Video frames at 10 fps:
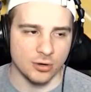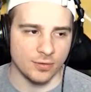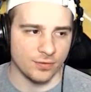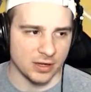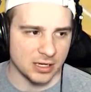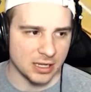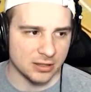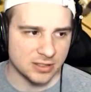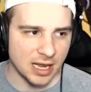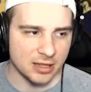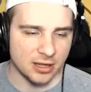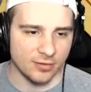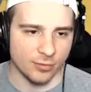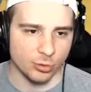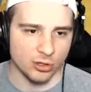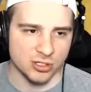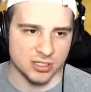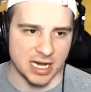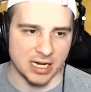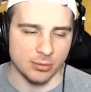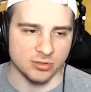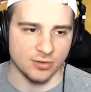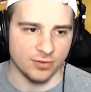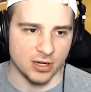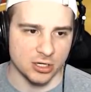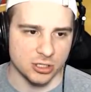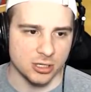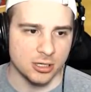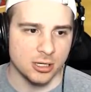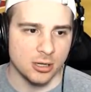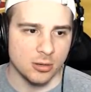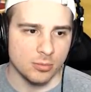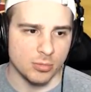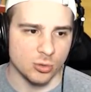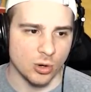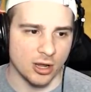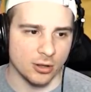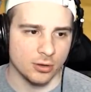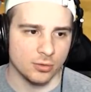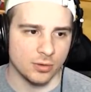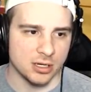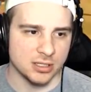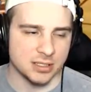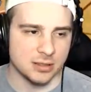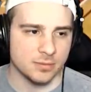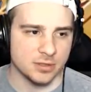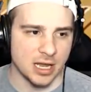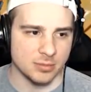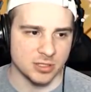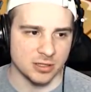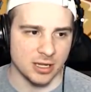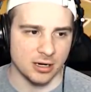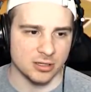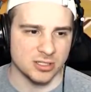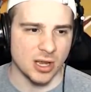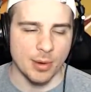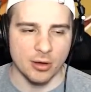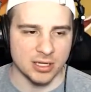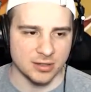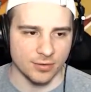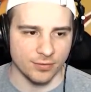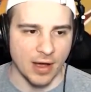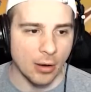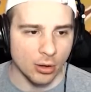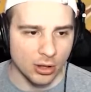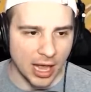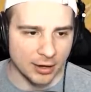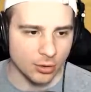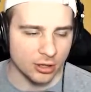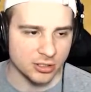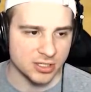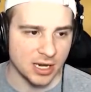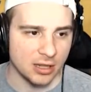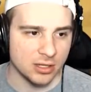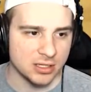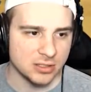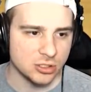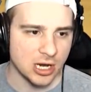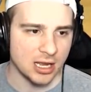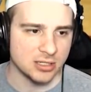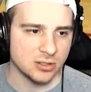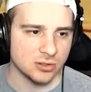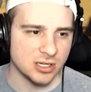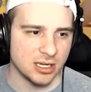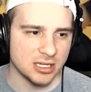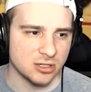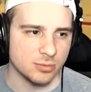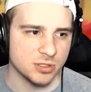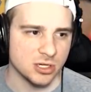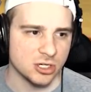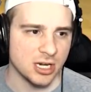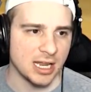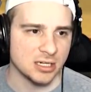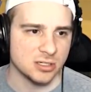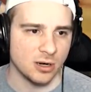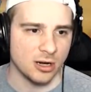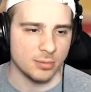feed inside there for Brooks, just not able to finish. Meanwhile, Race Thompson there somehow gets a foul. I don't understand this. Johns looks like he has good position, hands straight up,